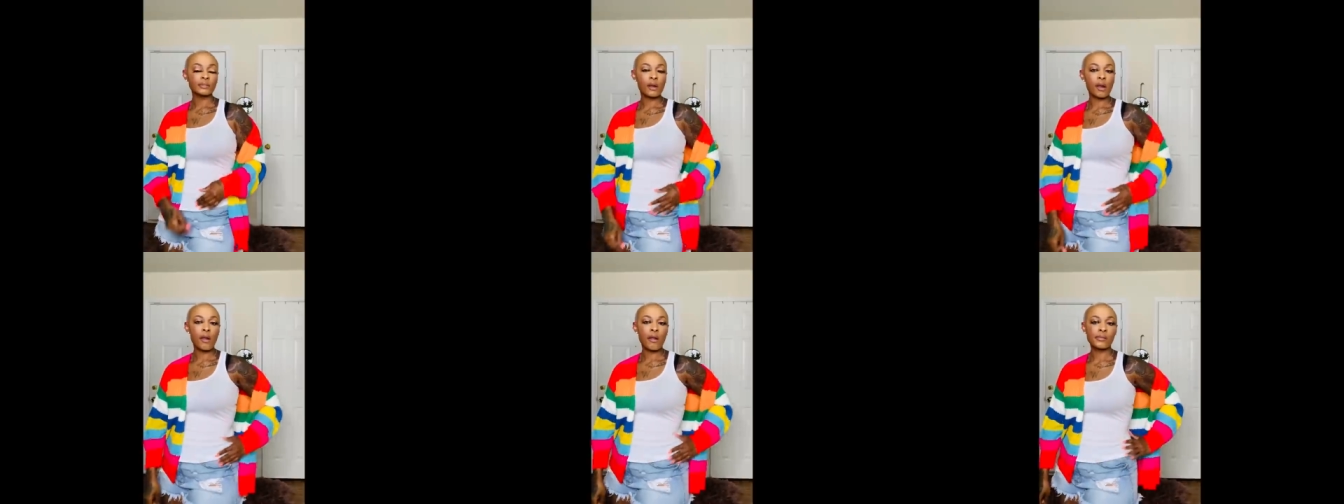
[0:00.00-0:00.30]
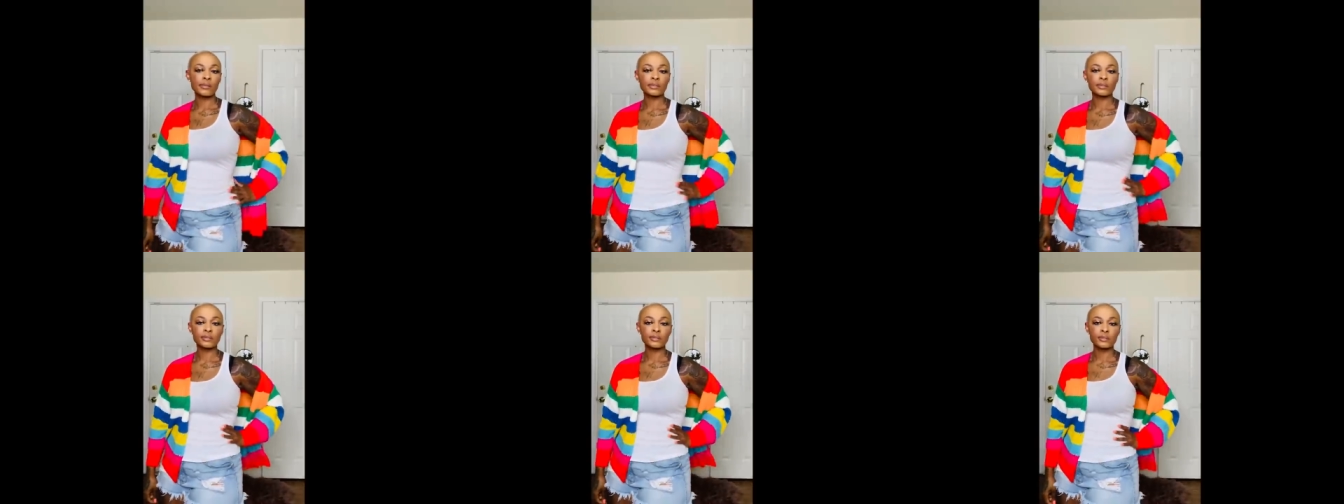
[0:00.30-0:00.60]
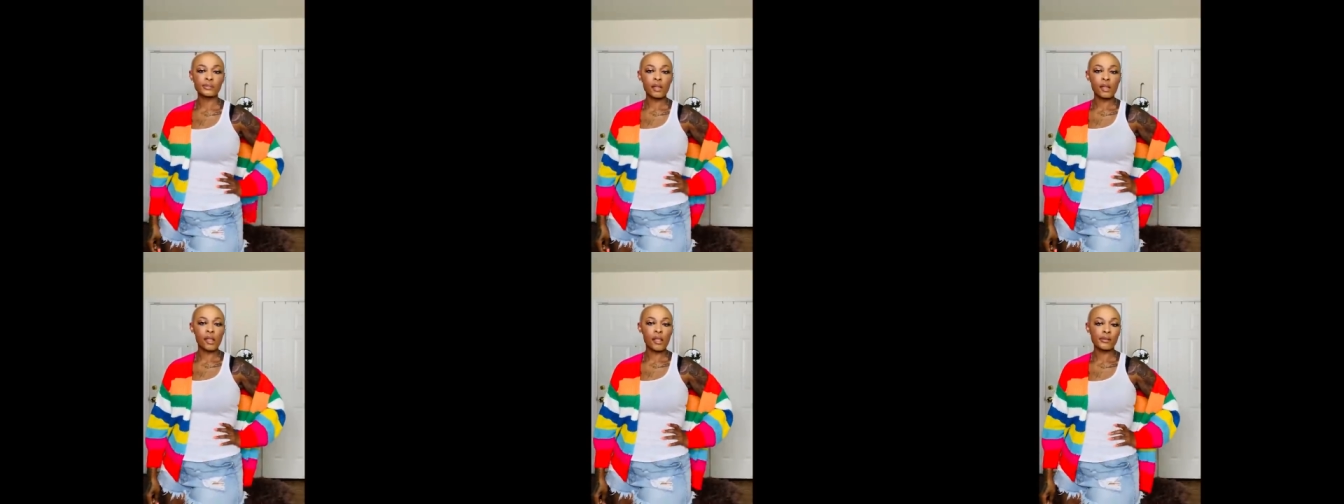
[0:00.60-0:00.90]
I always
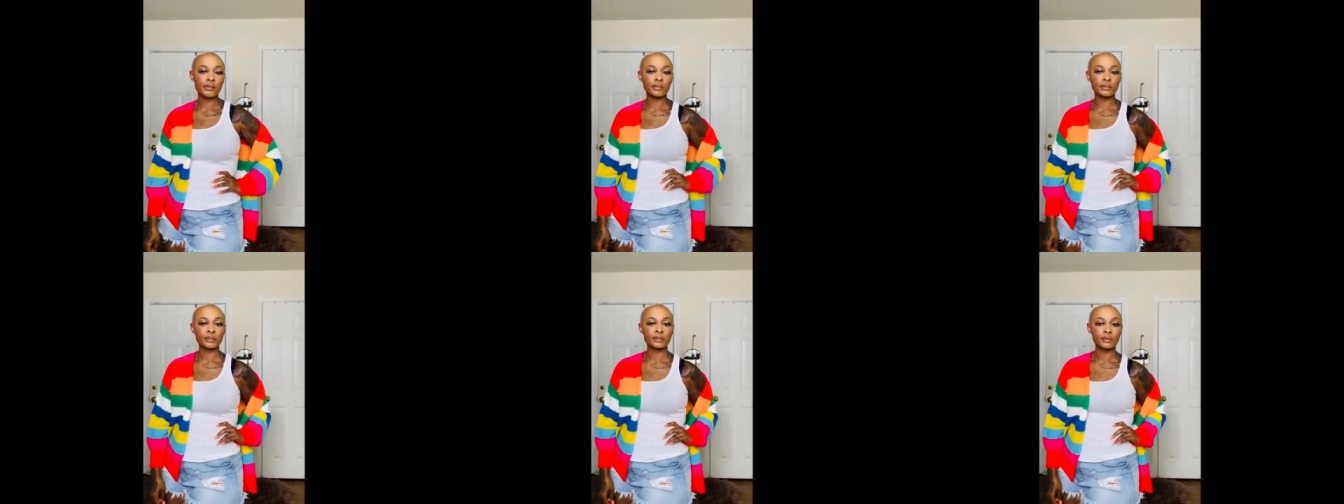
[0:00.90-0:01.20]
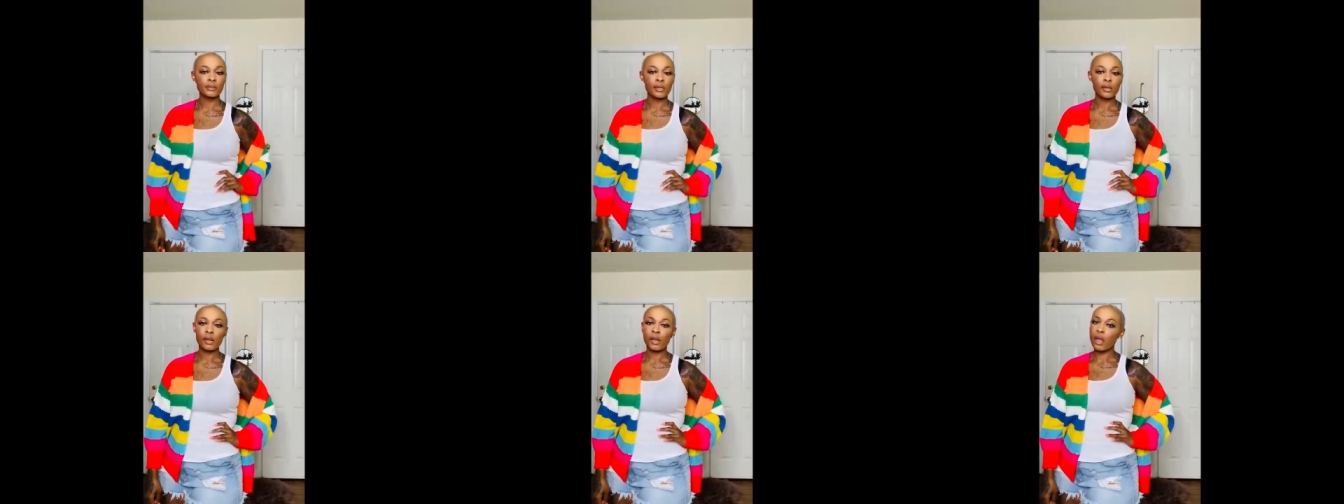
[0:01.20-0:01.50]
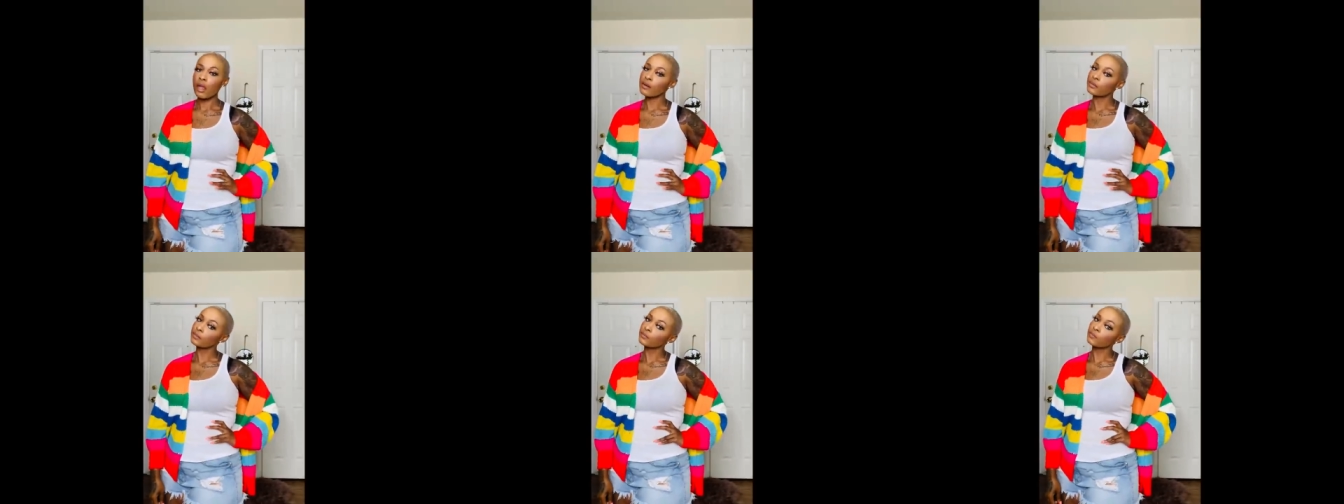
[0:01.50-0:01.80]
try to throw something off
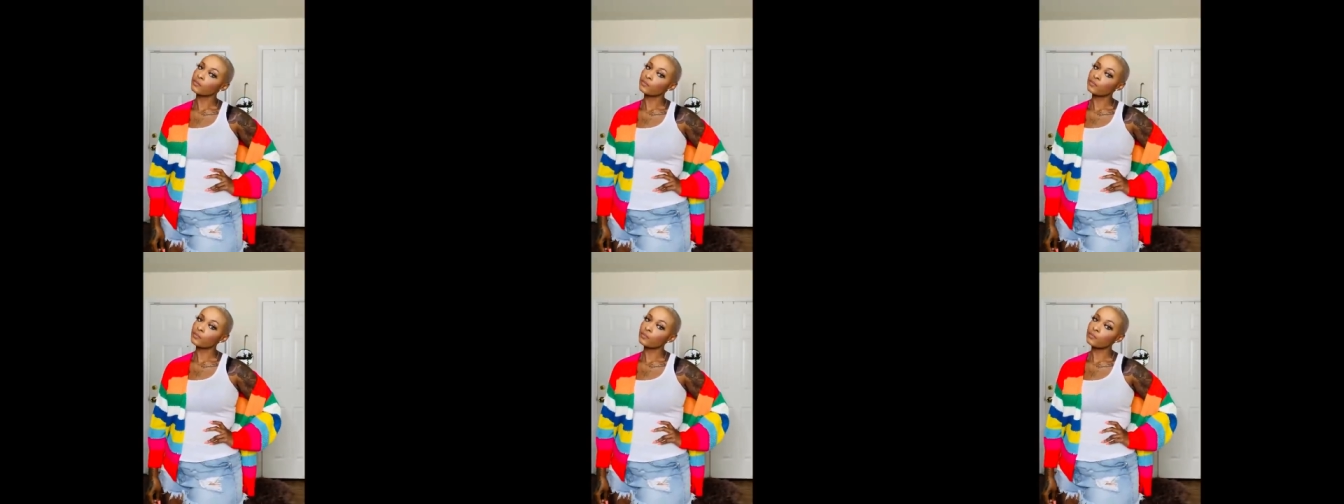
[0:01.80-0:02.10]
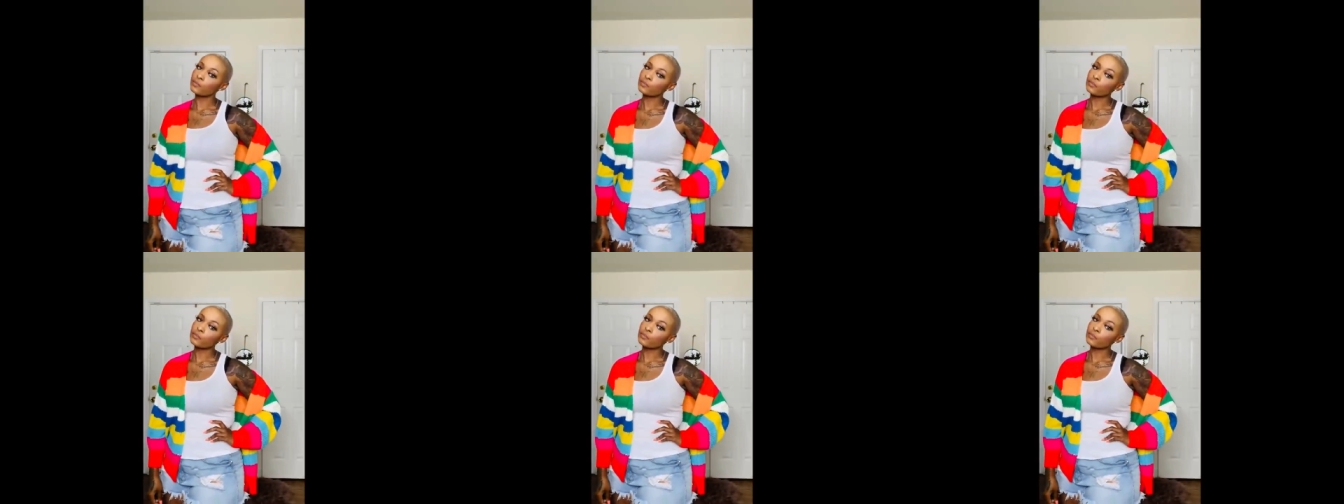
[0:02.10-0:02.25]
the shoulder.